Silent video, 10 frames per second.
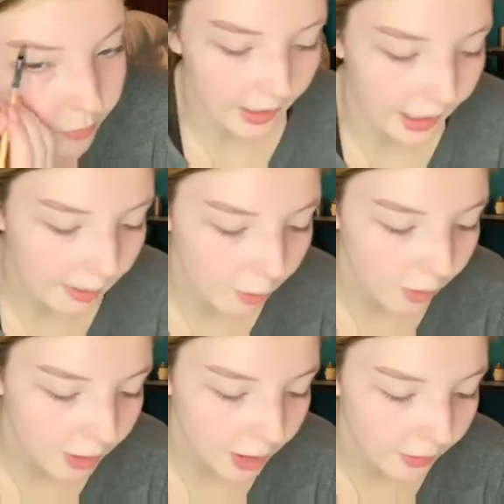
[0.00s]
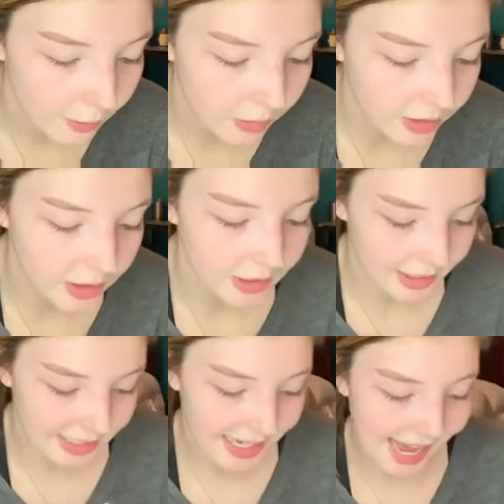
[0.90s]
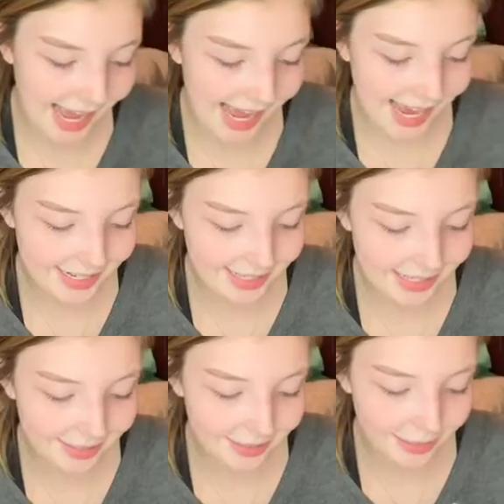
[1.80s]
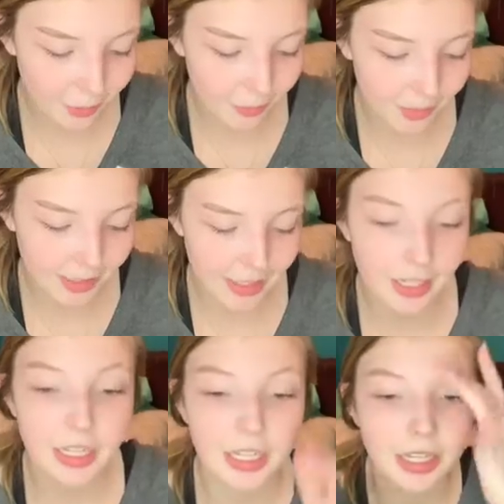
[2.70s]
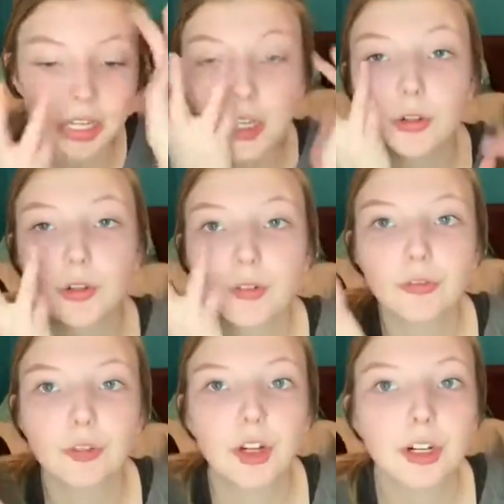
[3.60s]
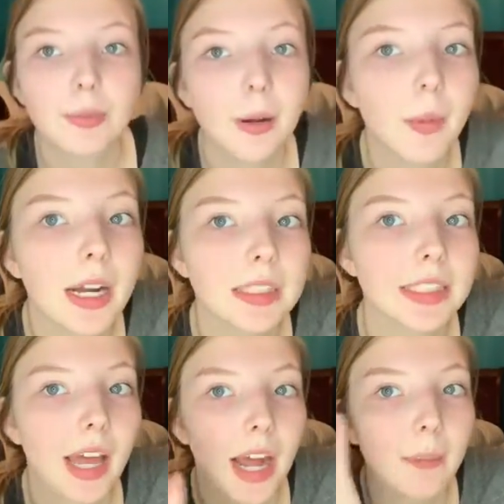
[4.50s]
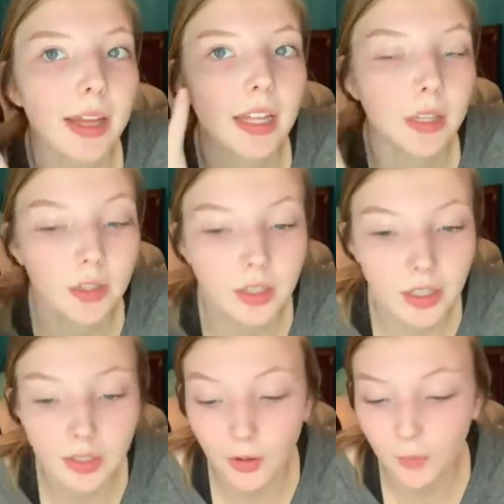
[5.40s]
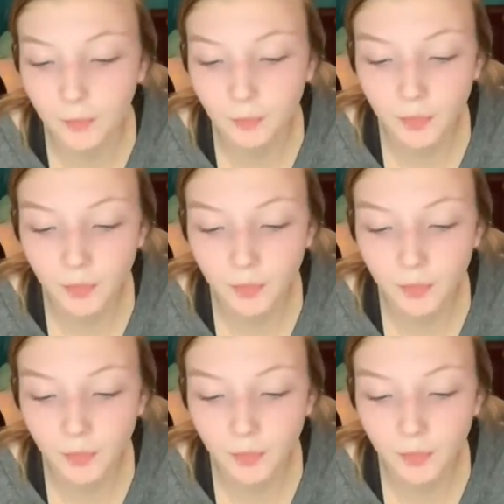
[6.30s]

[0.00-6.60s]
And I'm going to go in with just a tiny little bit and do the front of my brow to kind of make it look a little